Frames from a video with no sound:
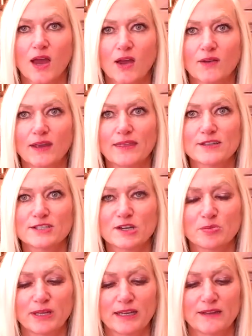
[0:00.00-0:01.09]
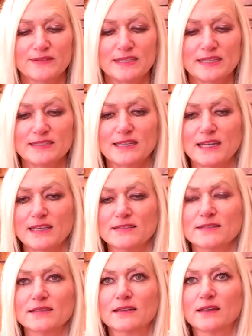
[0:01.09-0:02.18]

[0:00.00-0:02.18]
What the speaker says: Okay, there's our plate of seasonings.